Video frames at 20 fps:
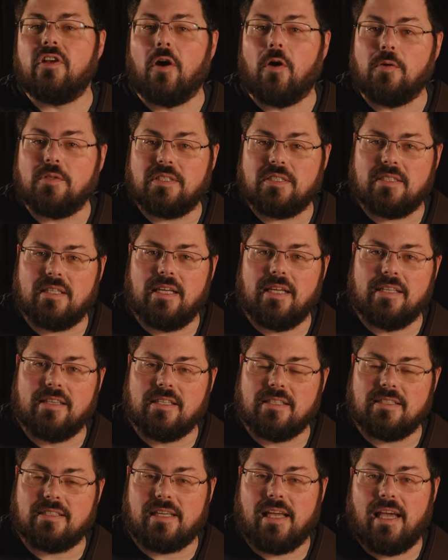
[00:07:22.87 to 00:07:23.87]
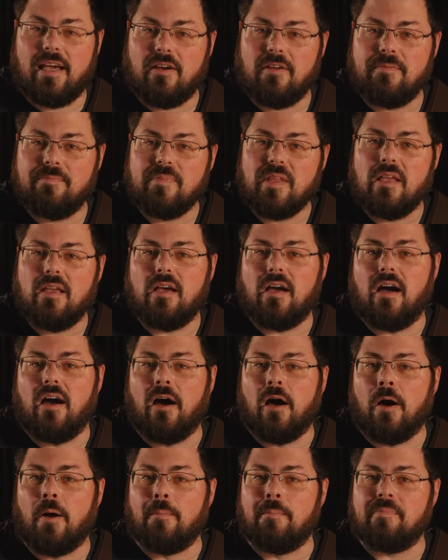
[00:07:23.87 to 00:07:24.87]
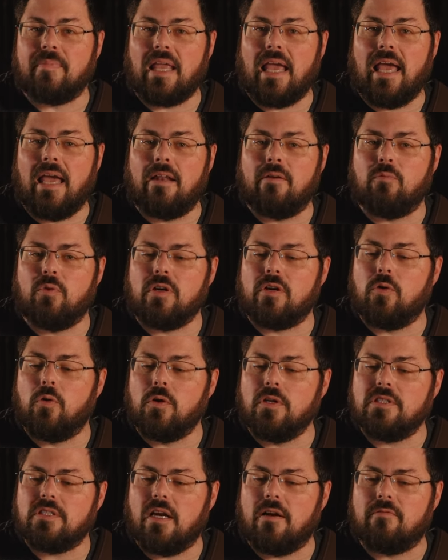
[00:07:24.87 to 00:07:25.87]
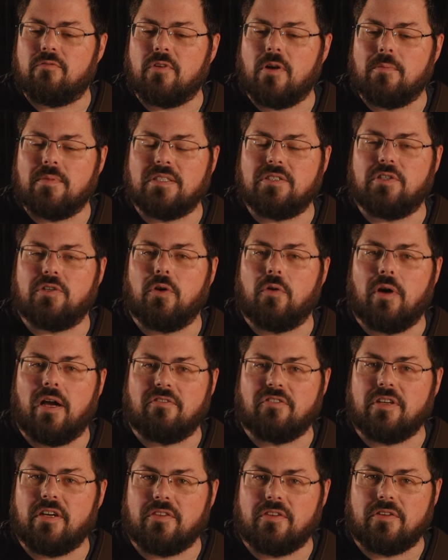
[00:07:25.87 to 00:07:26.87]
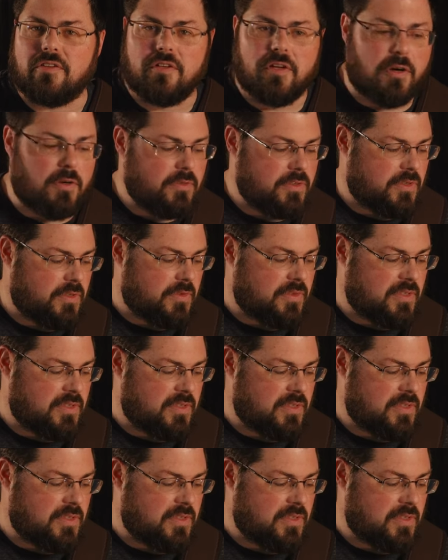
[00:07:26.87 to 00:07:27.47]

notes in the scale, um, and where chords come from is you go every other note. So